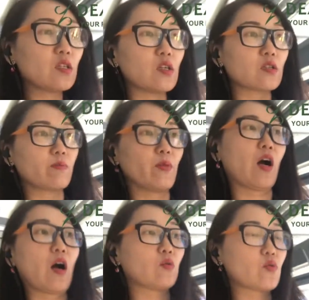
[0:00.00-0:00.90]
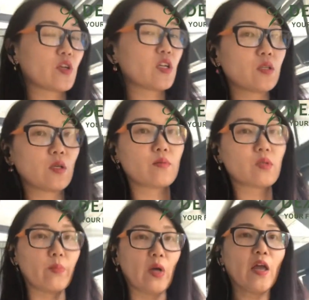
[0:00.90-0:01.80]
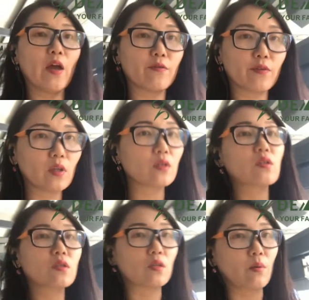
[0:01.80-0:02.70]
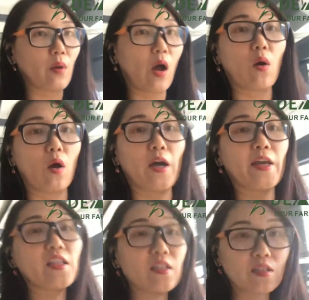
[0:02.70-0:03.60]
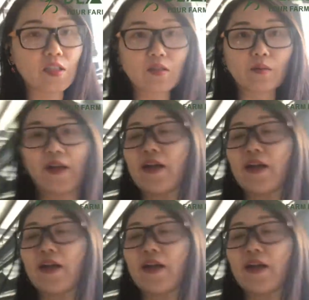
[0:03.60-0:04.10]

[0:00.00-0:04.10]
system, all the drinking system, feeding system, heating system,